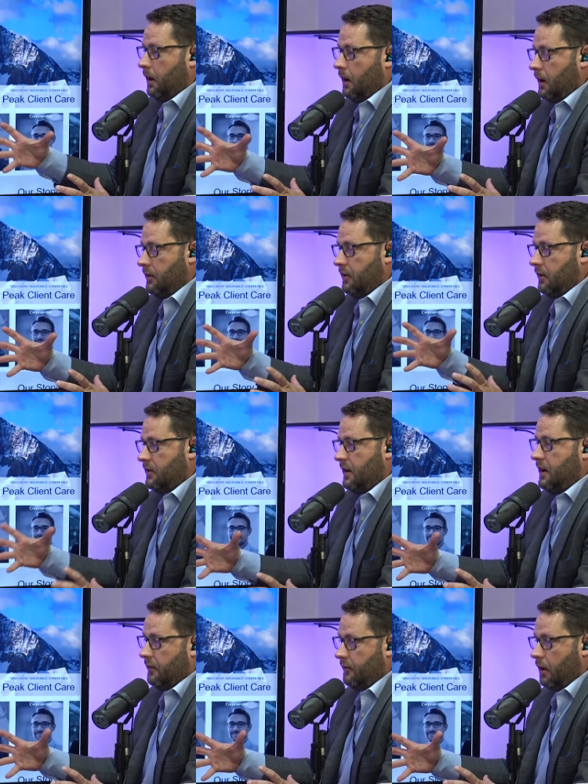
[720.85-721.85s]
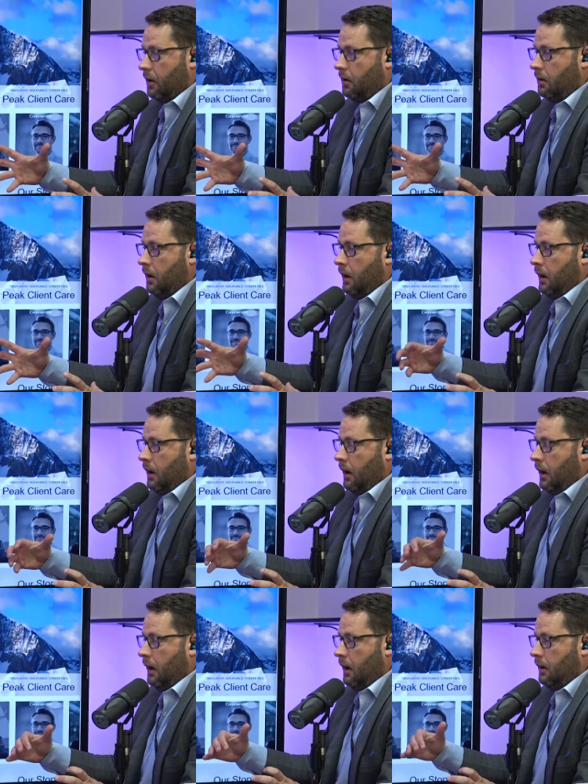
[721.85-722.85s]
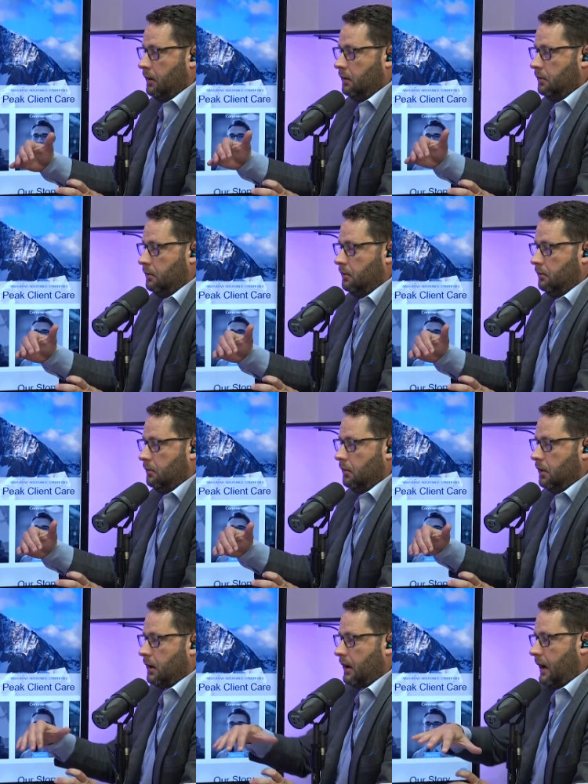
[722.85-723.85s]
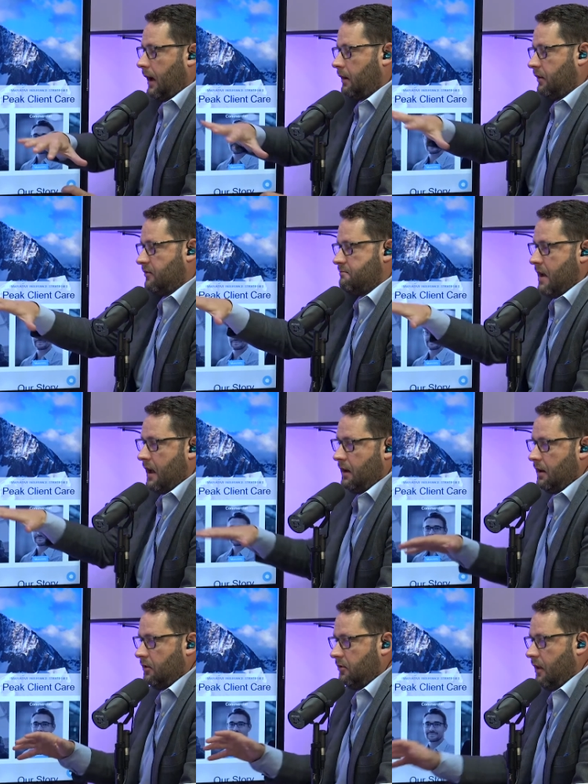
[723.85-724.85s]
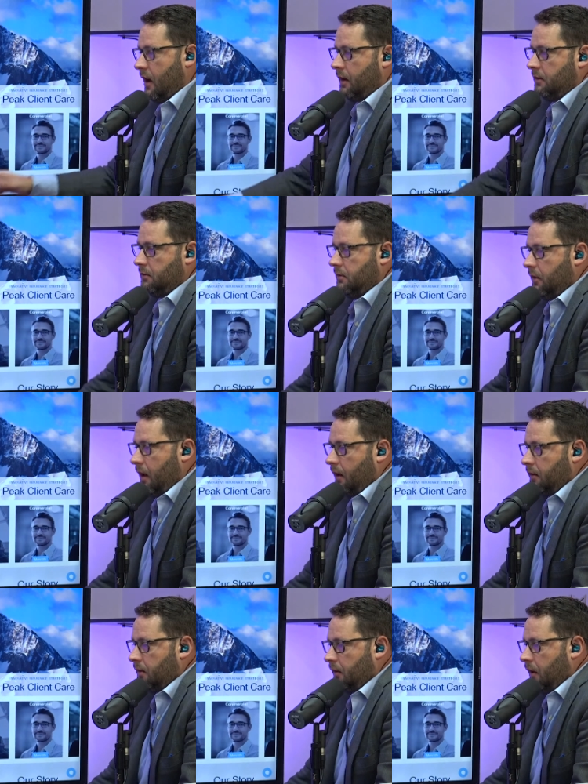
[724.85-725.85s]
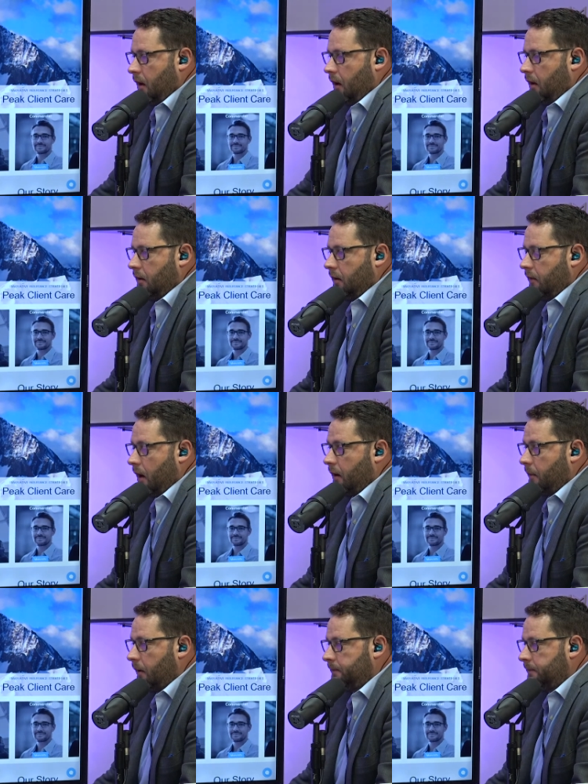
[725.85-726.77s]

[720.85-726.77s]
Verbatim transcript: in as the CFO and kind of manage that that uh, environment.